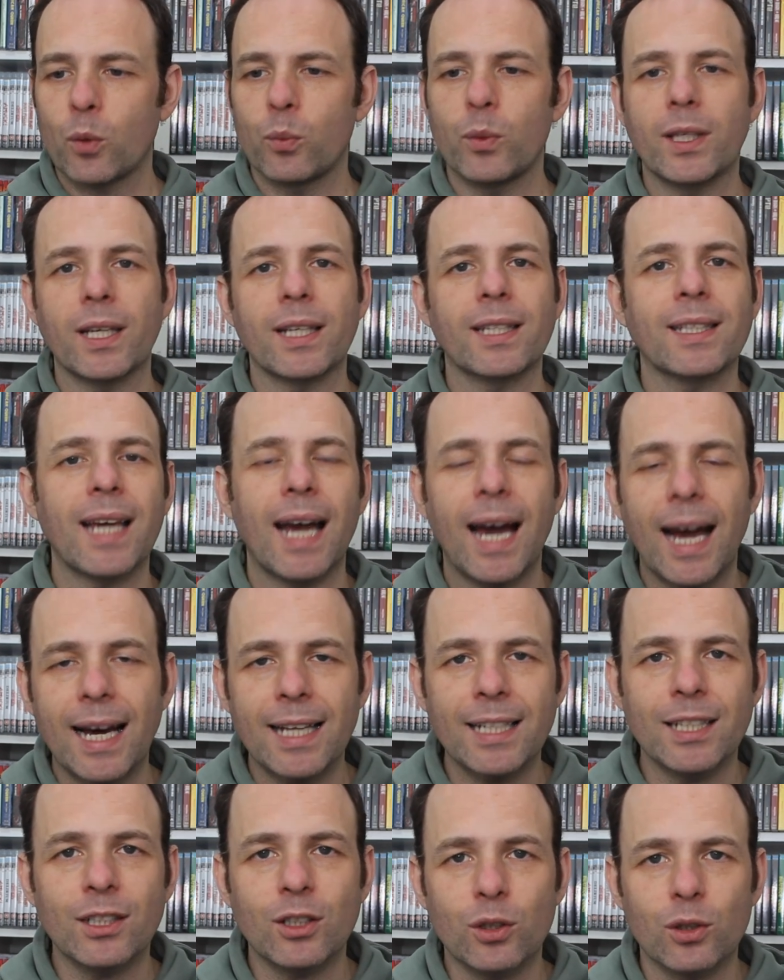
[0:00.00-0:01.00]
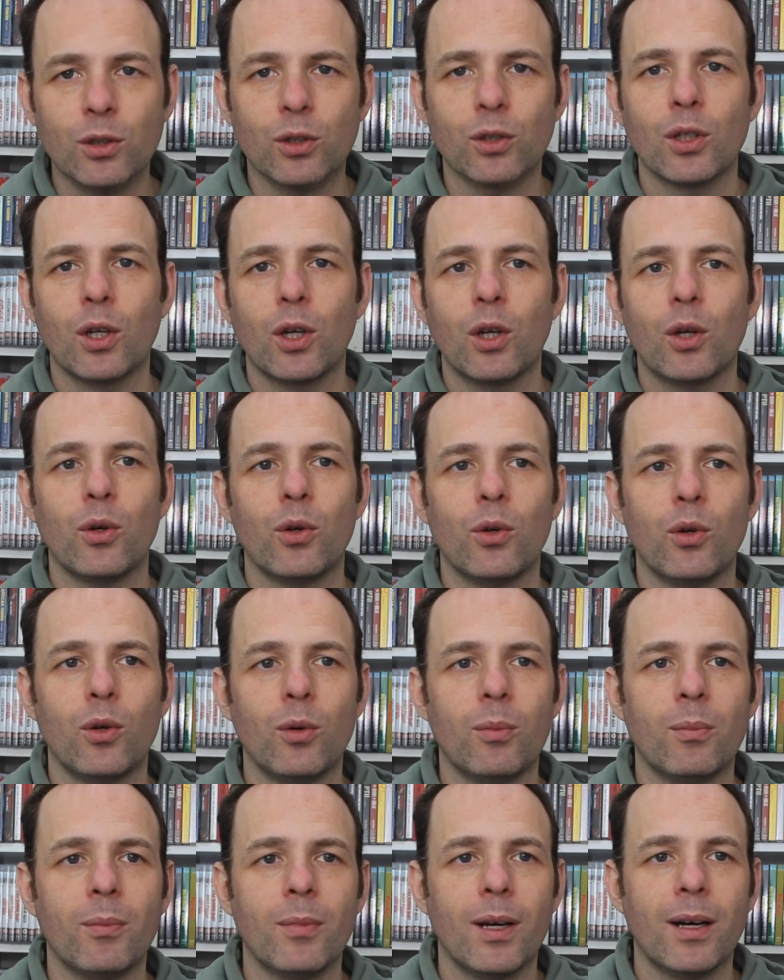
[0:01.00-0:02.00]
We get characters
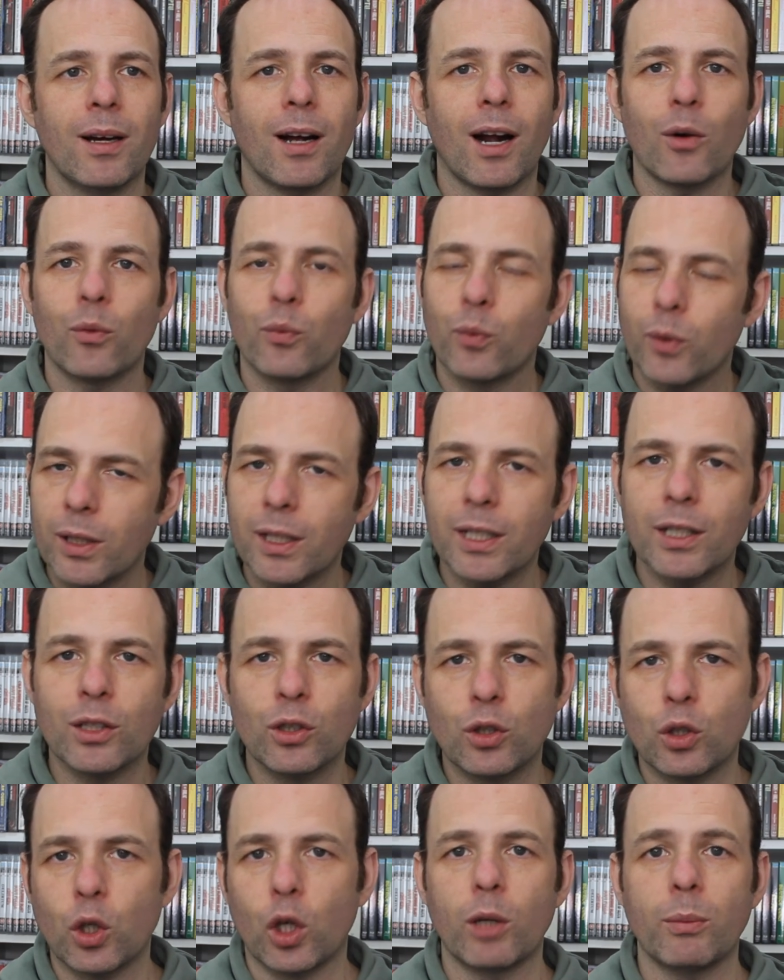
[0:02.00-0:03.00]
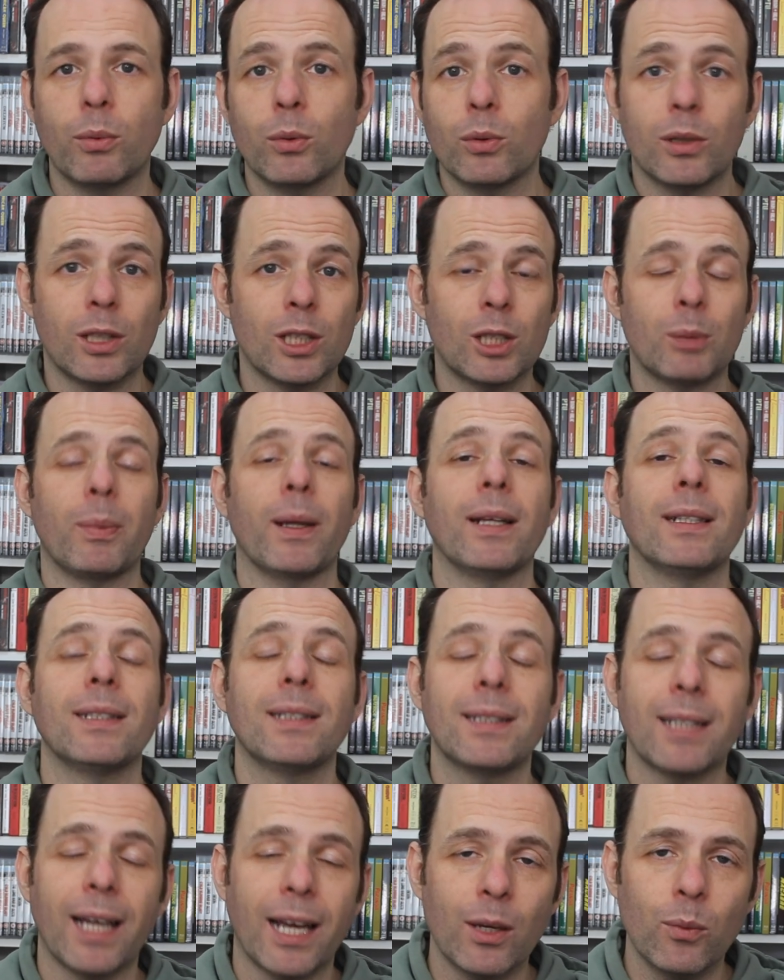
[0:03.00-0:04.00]
whom are really enjoyable to
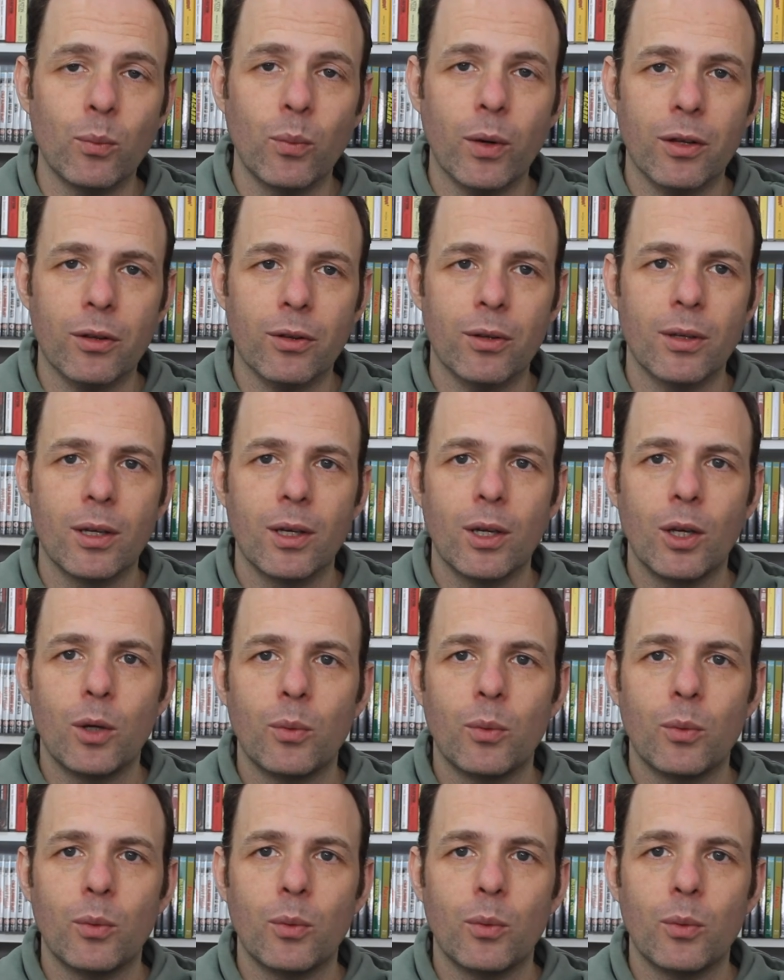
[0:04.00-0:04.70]
spend time with.